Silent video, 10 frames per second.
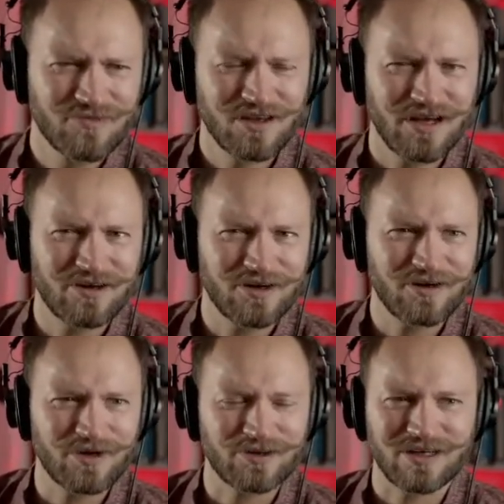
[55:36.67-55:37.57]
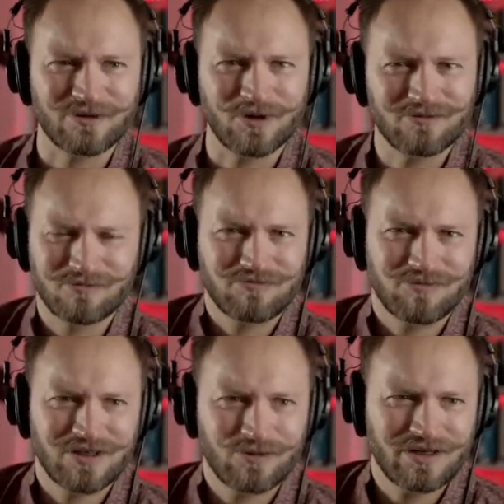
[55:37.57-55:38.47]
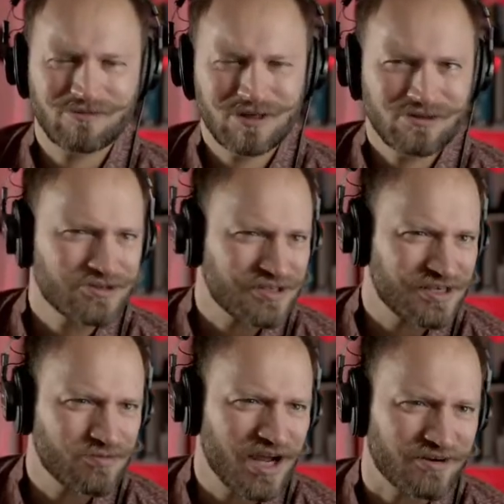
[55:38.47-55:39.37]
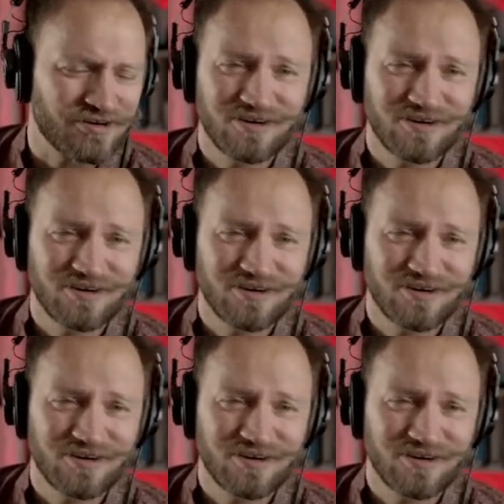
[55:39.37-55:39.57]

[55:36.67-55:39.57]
I don't care about that. Why does this matter?